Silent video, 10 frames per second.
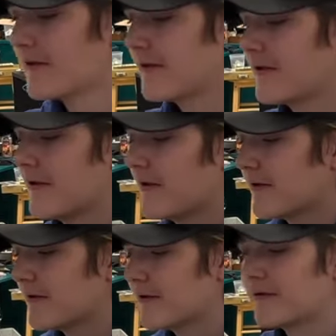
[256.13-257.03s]
All
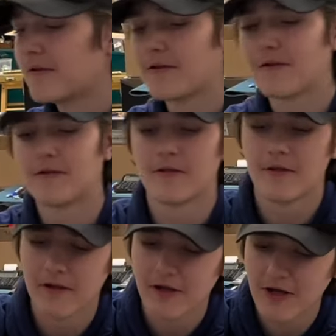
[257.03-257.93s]
right. Okay.
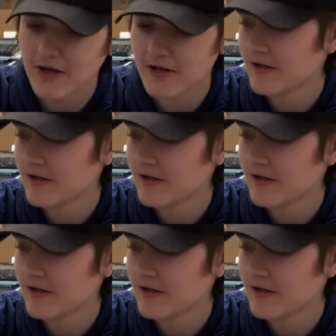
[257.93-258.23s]
So, so